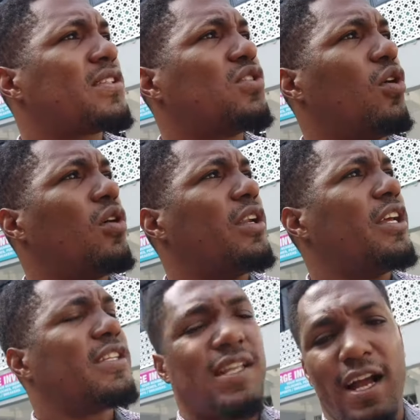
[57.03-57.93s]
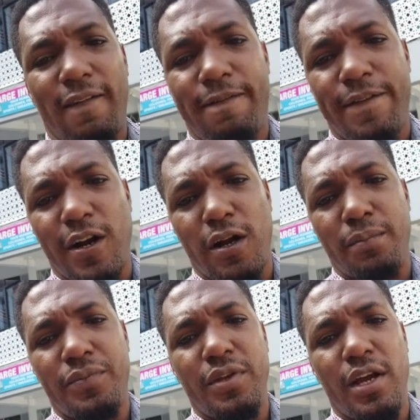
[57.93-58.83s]
So it's like a
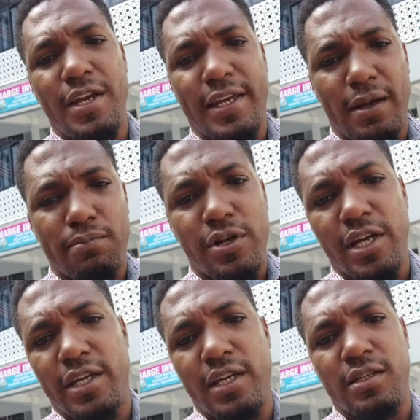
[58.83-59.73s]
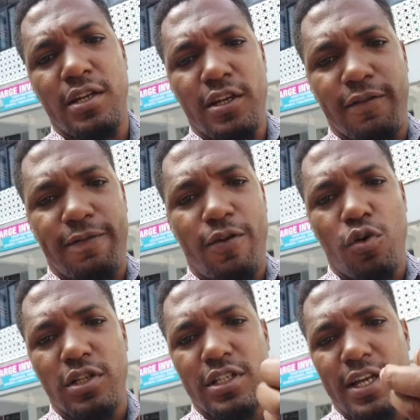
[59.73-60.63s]
firm. You can break it. You
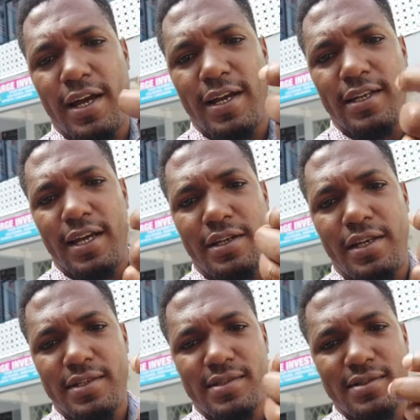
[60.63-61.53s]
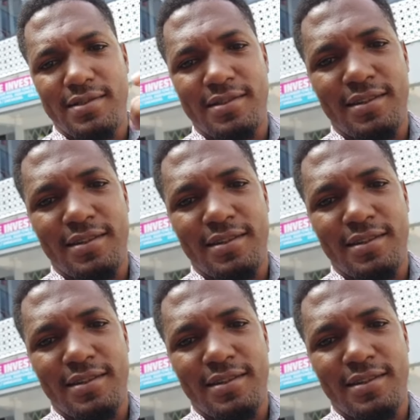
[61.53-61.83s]
fold it in your hand like this.